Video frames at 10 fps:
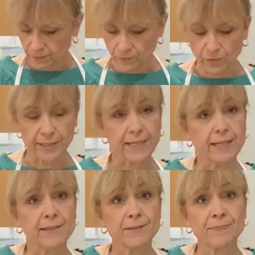wood
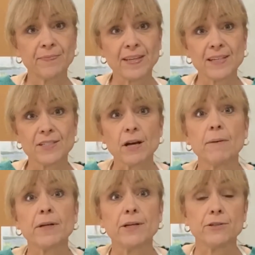here. So I'm
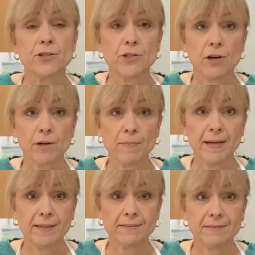going to use chalk
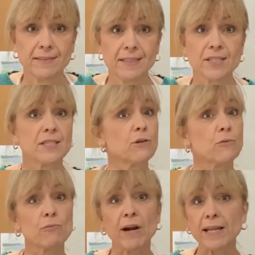paint, because the
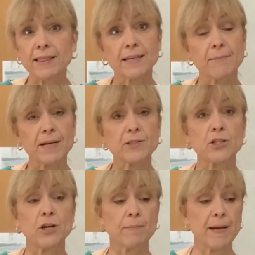great thing about
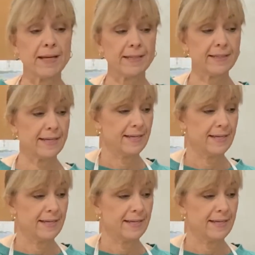chalk paint